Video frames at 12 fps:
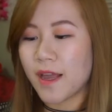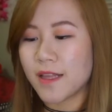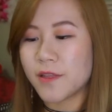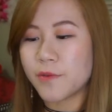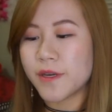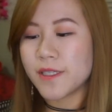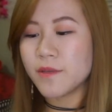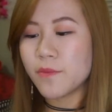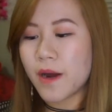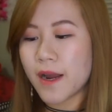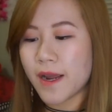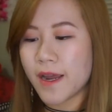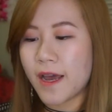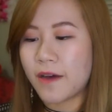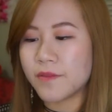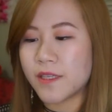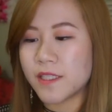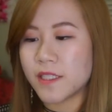the reason why I
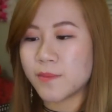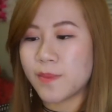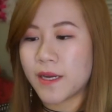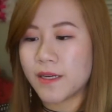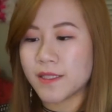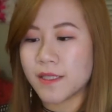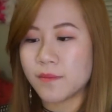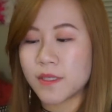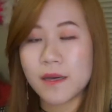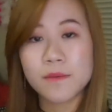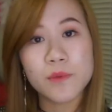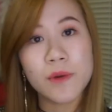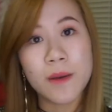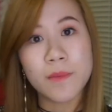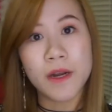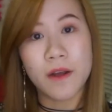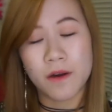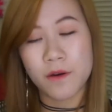have this is because sometimes when I'm
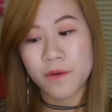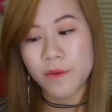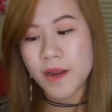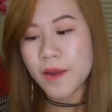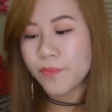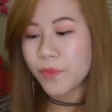in a hurry,